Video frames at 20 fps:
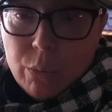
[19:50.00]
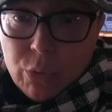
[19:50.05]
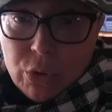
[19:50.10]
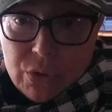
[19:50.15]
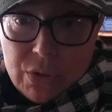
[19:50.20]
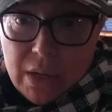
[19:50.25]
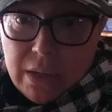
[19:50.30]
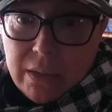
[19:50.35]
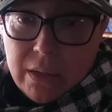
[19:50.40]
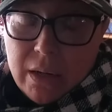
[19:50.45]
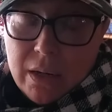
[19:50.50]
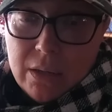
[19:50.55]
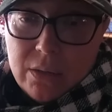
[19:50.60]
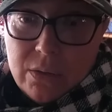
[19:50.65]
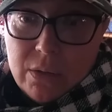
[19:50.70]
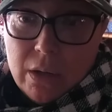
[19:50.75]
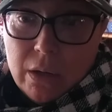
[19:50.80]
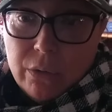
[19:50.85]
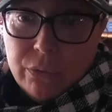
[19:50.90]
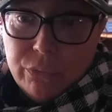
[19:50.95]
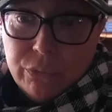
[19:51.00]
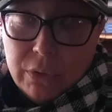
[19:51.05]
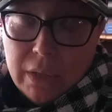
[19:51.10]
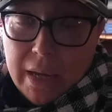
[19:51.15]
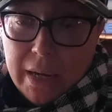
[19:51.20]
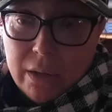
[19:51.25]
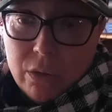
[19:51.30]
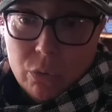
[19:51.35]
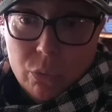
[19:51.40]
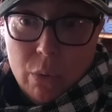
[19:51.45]
presented itself
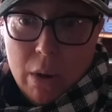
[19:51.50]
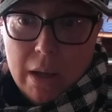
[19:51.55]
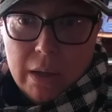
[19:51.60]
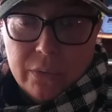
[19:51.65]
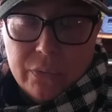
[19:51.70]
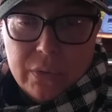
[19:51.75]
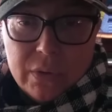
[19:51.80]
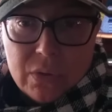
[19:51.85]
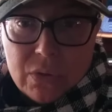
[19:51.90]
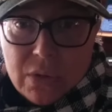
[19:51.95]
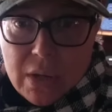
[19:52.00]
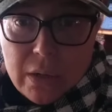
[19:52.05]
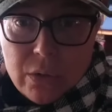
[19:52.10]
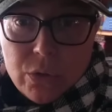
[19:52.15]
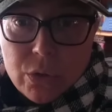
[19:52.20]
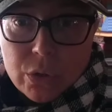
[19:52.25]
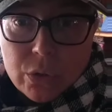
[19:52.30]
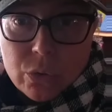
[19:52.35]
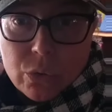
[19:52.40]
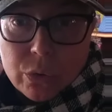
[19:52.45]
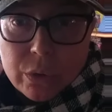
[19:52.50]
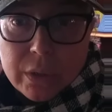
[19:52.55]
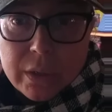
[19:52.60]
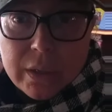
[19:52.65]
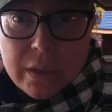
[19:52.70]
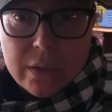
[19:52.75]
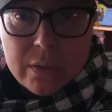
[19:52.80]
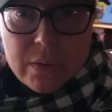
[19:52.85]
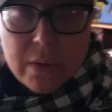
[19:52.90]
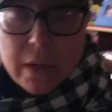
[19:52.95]
like the Rockville Centre
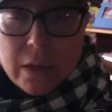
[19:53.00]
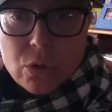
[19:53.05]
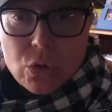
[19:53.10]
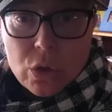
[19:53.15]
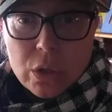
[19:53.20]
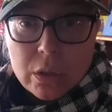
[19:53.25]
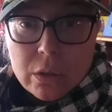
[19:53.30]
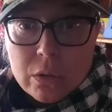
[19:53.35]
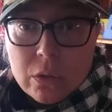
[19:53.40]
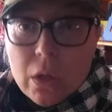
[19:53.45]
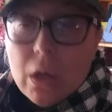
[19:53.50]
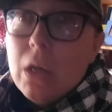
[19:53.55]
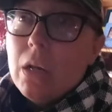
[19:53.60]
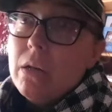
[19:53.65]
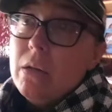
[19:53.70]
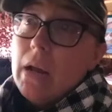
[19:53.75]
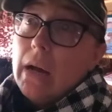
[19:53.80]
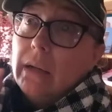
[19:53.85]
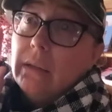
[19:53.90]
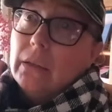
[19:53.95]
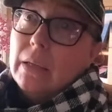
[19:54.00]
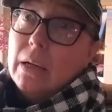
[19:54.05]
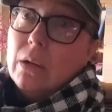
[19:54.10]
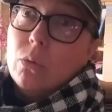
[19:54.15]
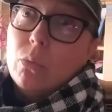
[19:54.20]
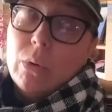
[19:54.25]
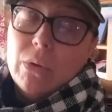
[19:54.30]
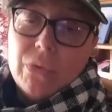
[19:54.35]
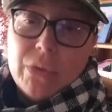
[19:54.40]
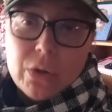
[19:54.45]
organization, not
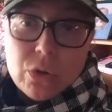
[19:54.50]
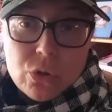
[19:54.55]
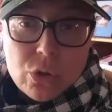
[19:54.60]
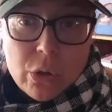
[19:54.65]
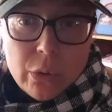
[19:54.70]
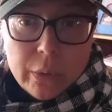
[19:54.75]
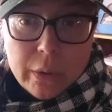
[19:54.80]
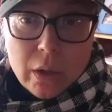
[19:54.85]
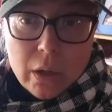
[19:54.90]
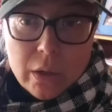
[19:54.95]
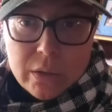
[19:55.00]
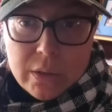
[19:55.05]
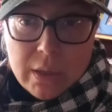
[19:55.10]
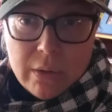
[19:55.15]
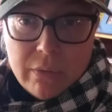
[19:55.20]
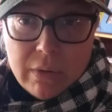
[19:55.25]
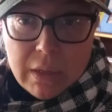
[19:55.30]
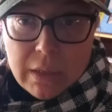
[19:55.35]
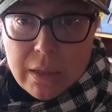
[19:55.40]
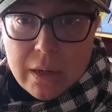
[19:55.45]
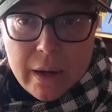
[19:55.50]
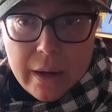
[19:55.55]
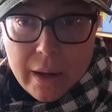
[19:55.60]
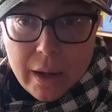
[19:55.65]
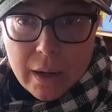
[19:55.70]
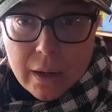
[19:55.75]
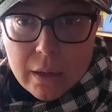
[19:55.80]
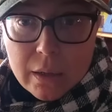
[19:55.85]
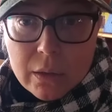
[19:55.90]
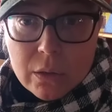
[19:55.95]
like what they're showing on TV
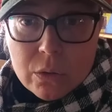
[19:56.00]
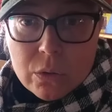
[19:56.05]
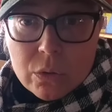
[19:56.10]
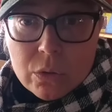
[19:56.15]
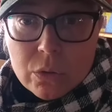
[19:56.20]
today.